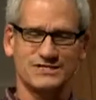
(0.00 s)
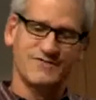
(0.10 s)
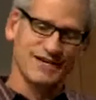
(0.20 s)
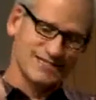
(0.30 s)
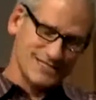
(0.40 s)
In
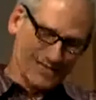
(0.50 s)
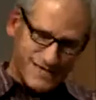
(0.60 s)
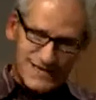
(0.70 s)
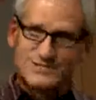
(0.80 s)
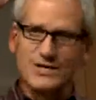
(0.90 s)
fact, uh,
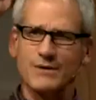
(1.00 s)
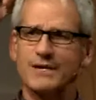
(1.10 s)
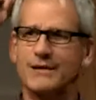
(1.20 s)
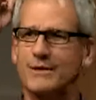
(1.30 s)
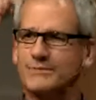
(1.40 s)
a gentleman
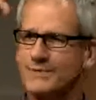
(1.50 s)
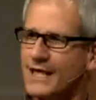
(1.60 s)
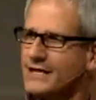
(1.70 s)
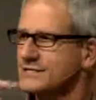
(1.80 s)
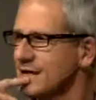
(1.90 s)
came up to me
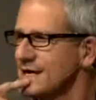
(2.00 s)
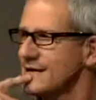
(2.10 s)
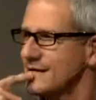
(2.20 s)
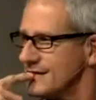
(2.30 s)
last night.